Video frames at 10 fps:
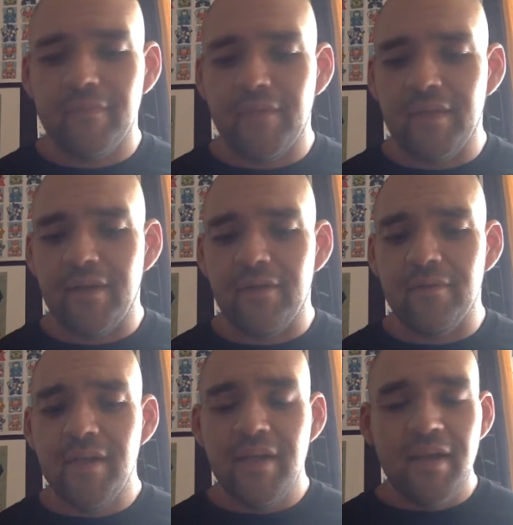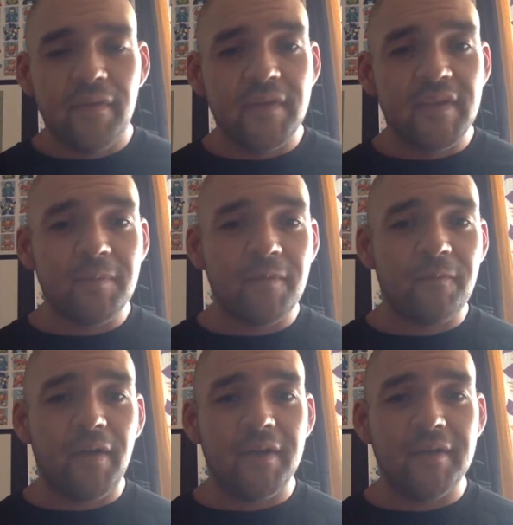you know, this has been
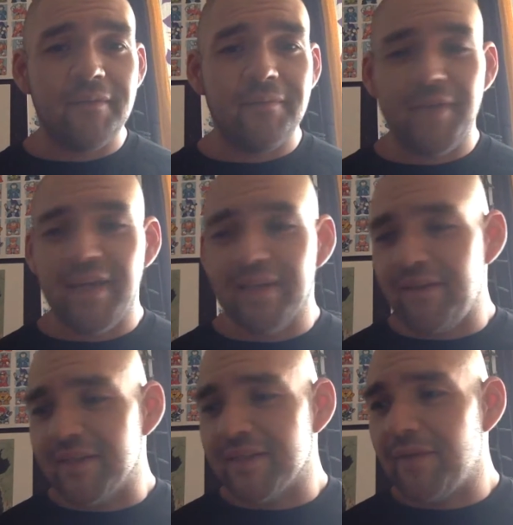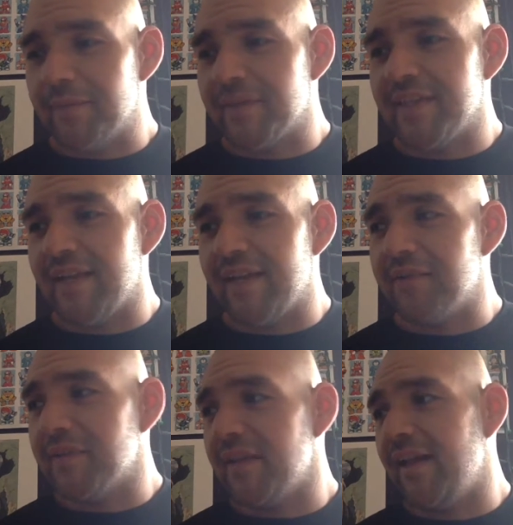fun. We had lots of ups and
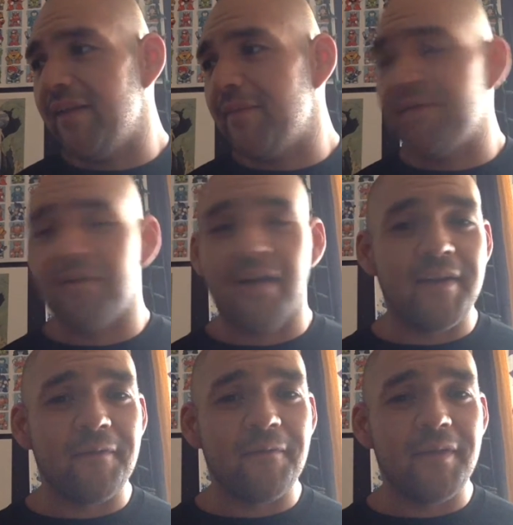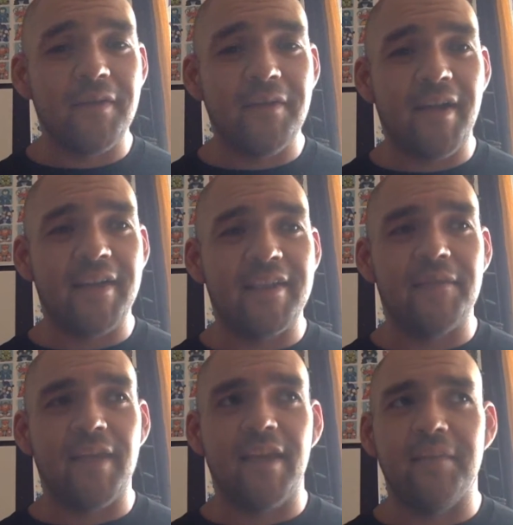downs. I've cried in front of you guys.
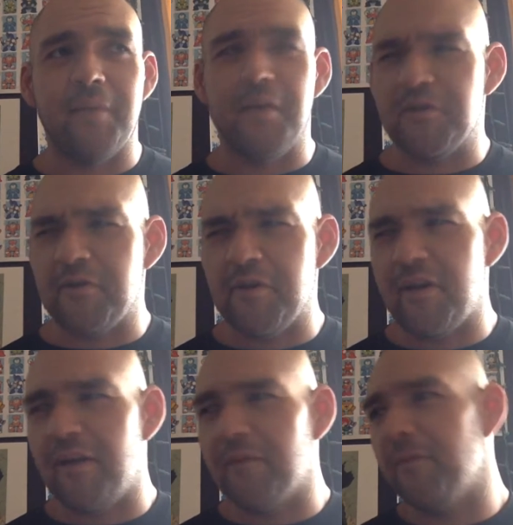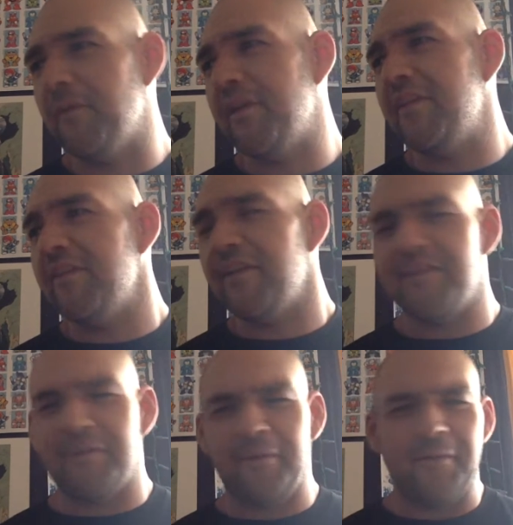I've taken my shirt off in front of you
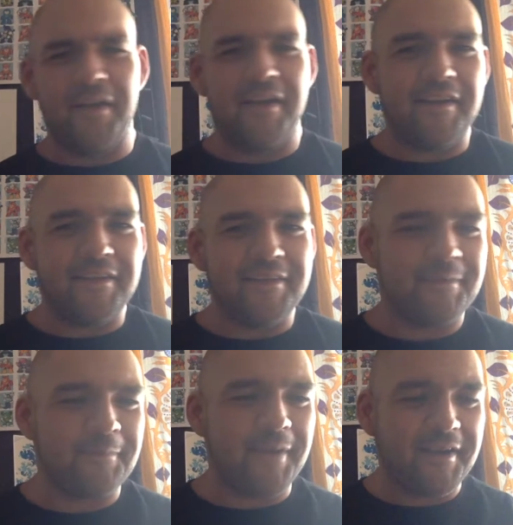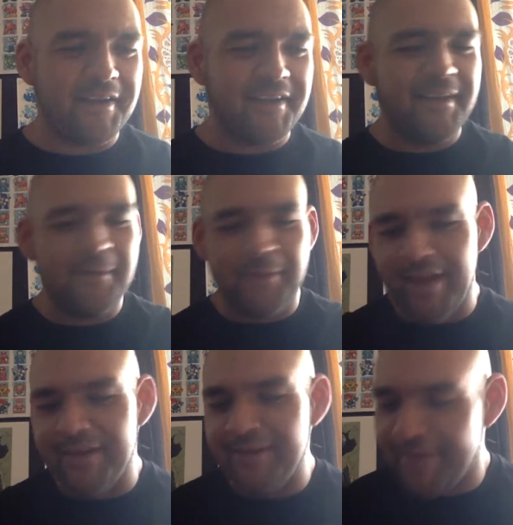guys. Oh God, not gonna do
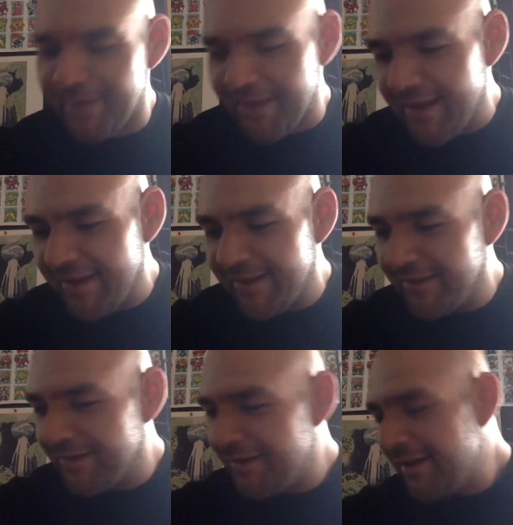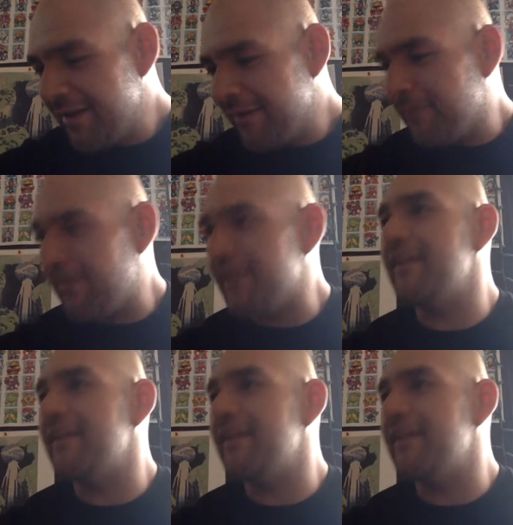that again. Fuck